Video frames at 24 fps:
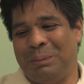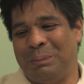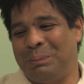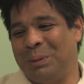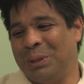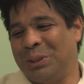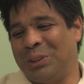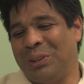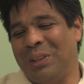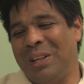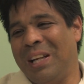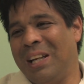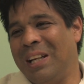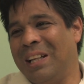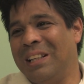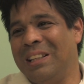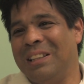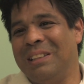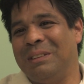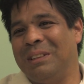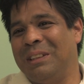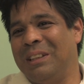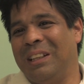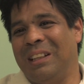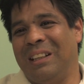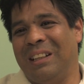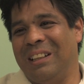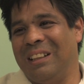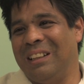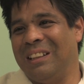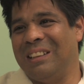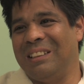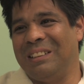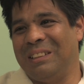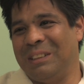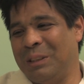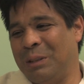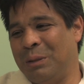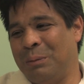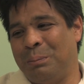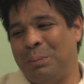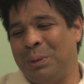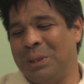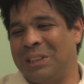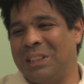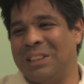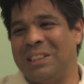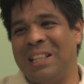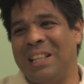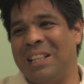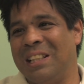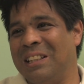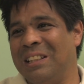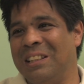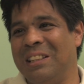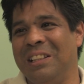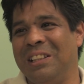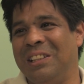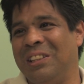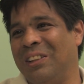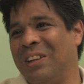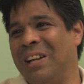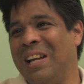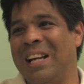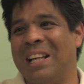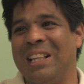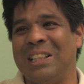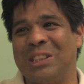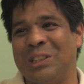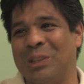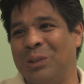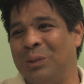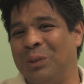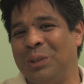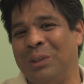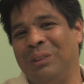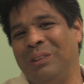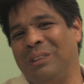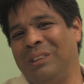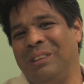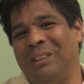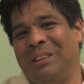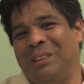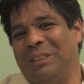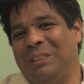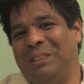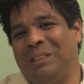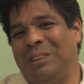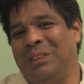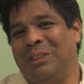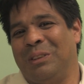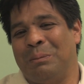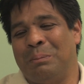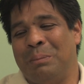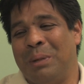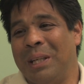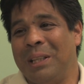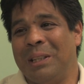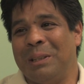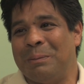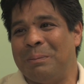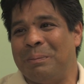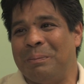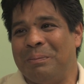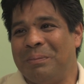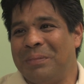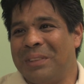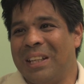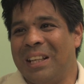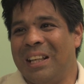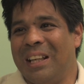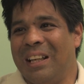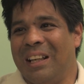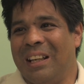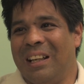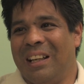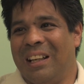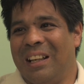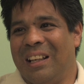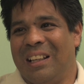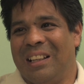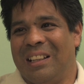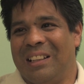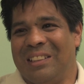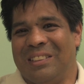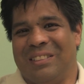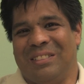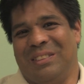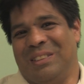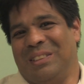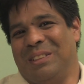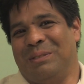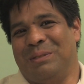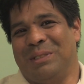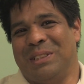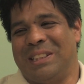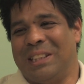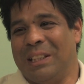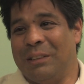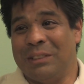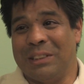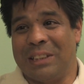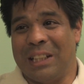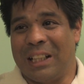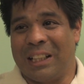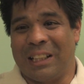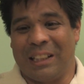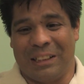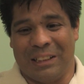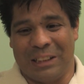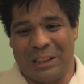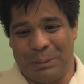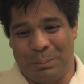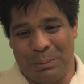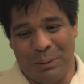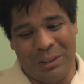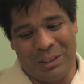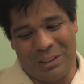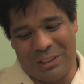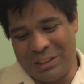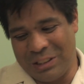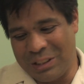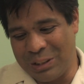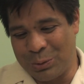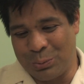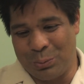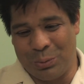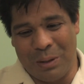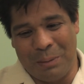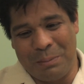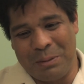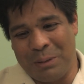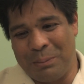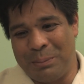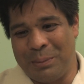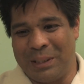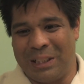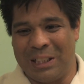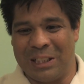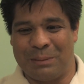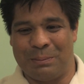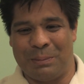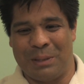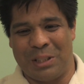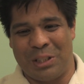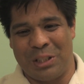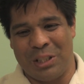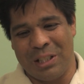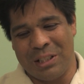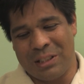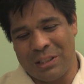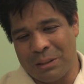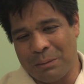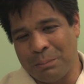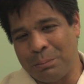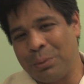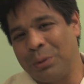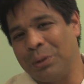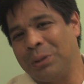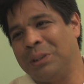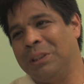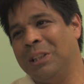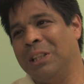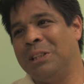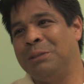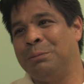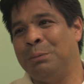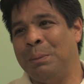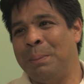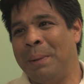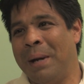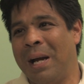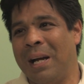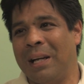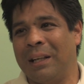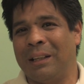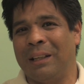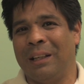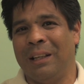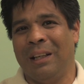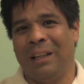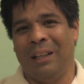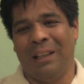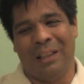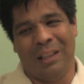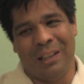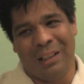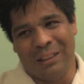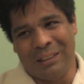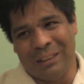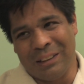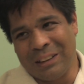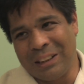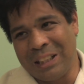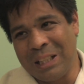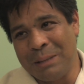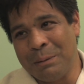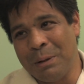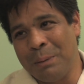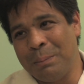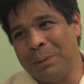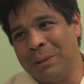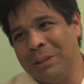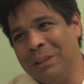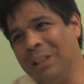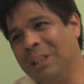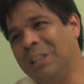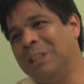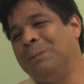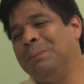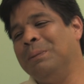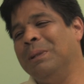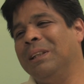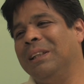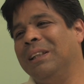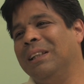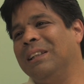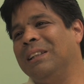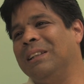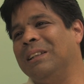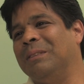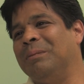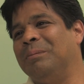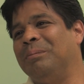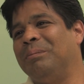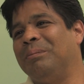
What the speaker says: puts your hand, puts his head underneath your hand so you can pet him. It was that kind of experience. It just rubbed up against my chest and nudged me back, and then came up and nudged me again,